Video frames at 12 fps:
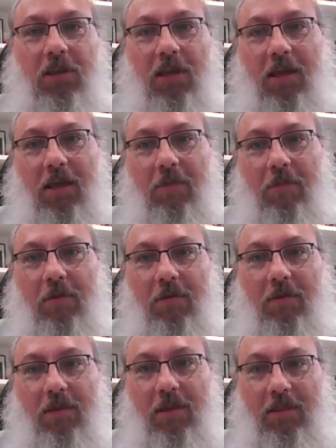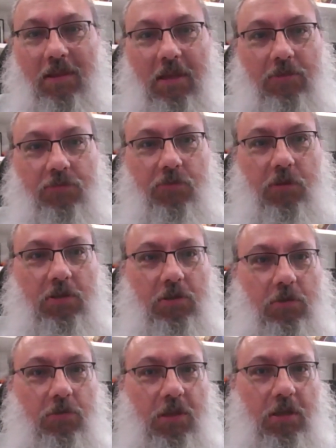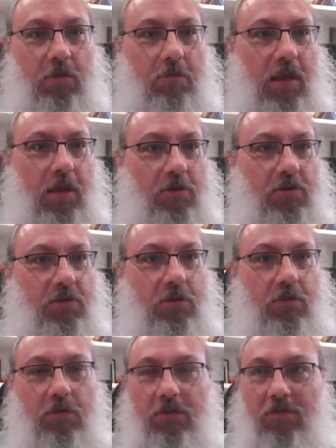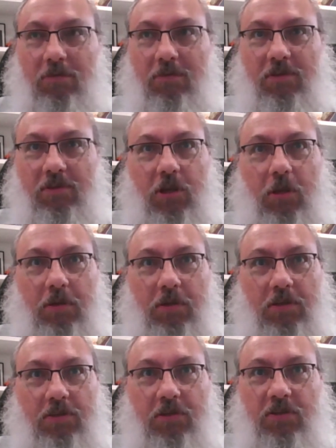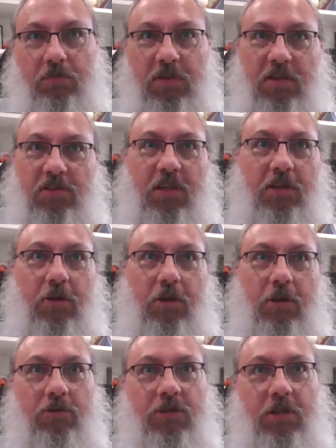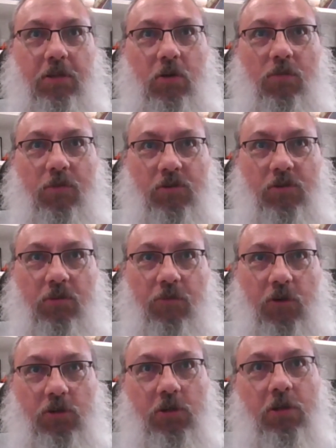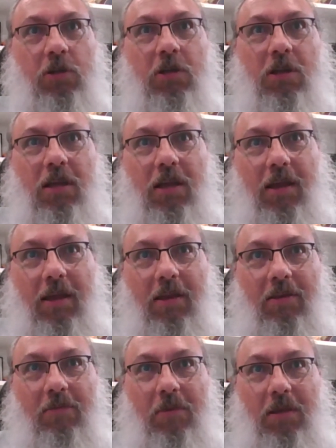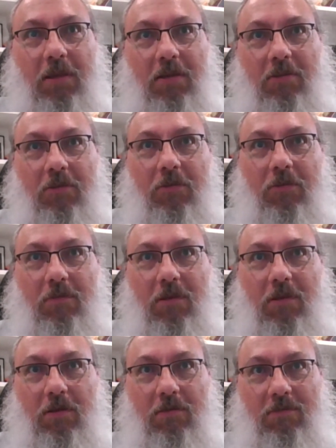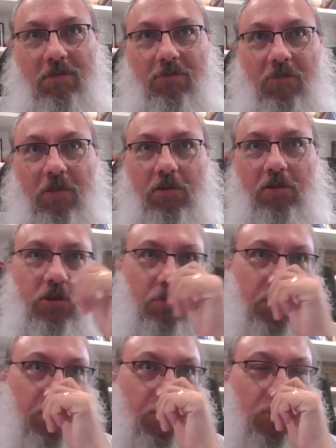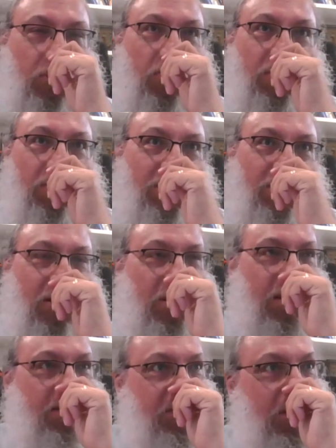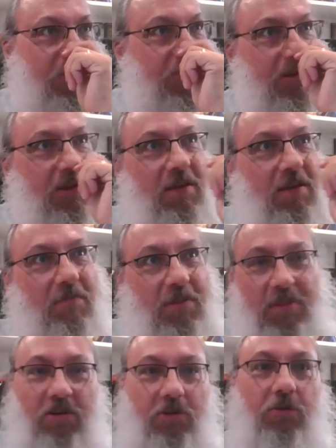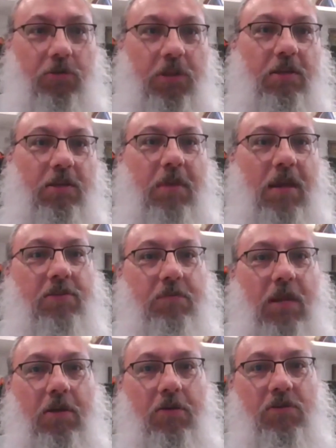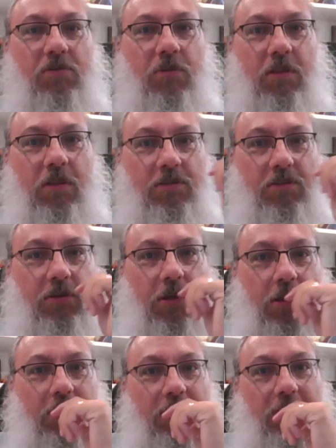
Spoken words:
And the kids really do think it matters to the stopping distance because they don't understand the coefficient of friction and being the relationship of the normal and all that stuff. But they do think the mass matters when it's not.